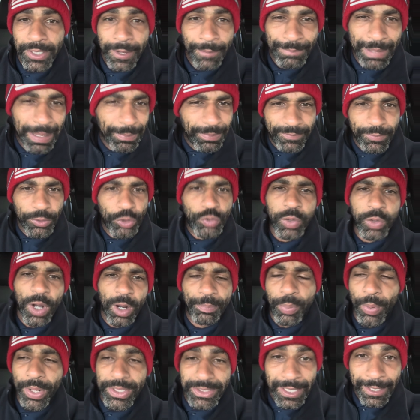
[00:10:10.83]
maybe even 12
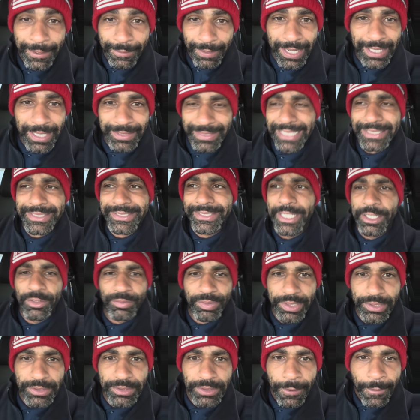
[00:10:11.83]
points in that
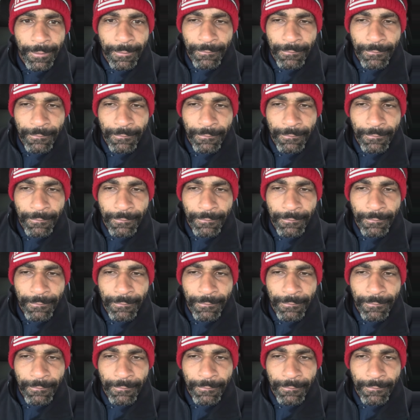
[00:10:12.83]
series.